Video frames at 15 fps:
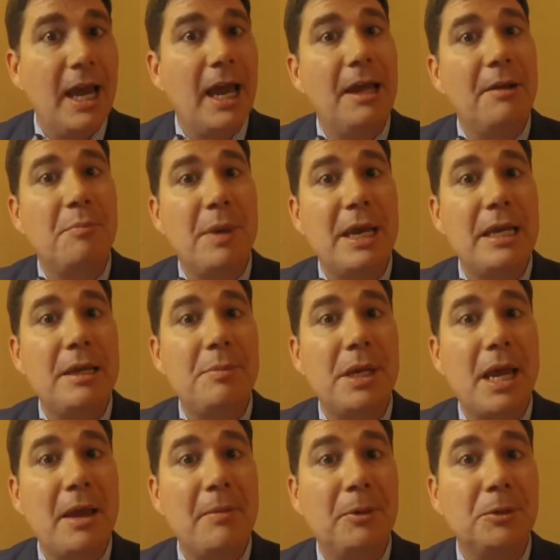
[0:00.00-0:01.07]
and may be
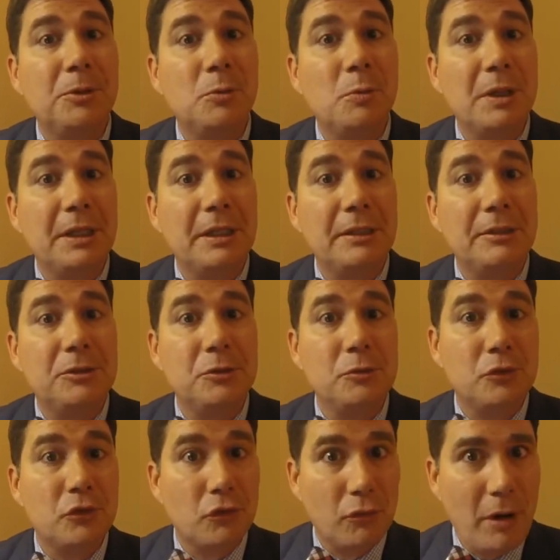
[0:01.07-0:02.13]
able to willing to
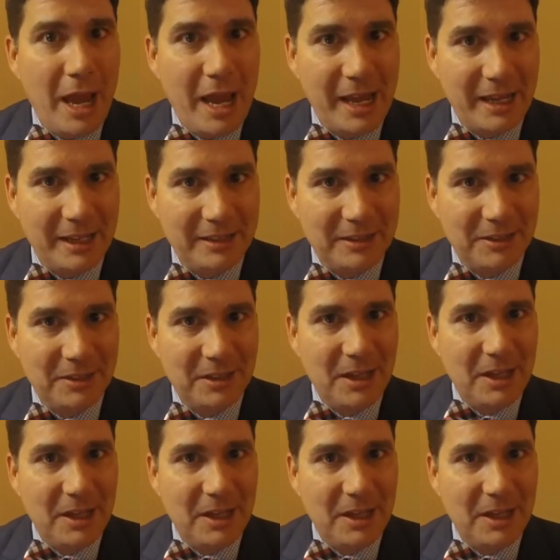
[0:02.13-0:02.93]
trade